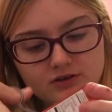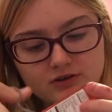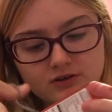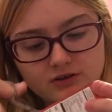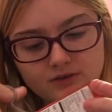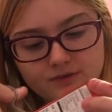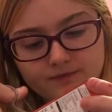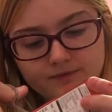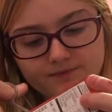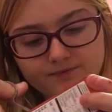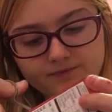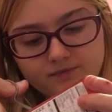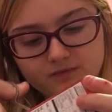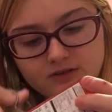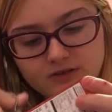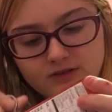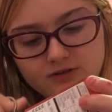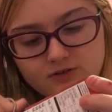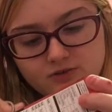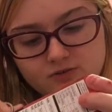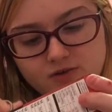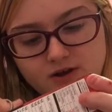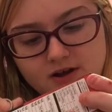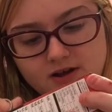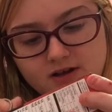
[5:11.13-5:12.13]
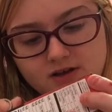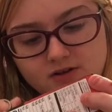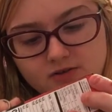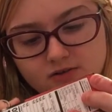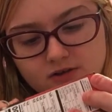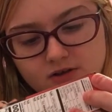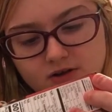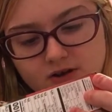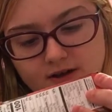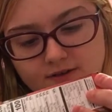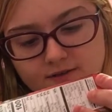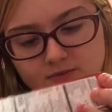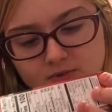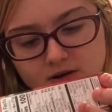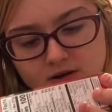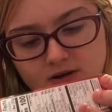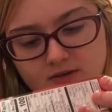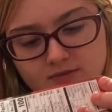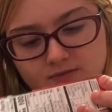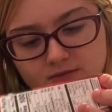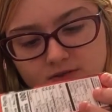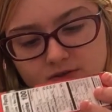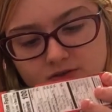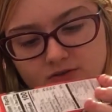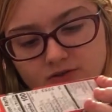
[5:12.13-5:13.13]
so I don't know why you have a
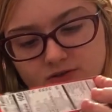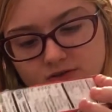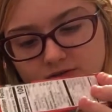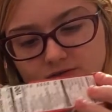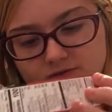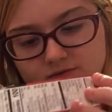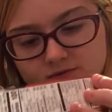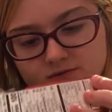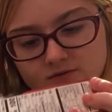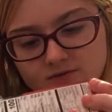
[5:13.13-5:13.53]
problem with Twitter.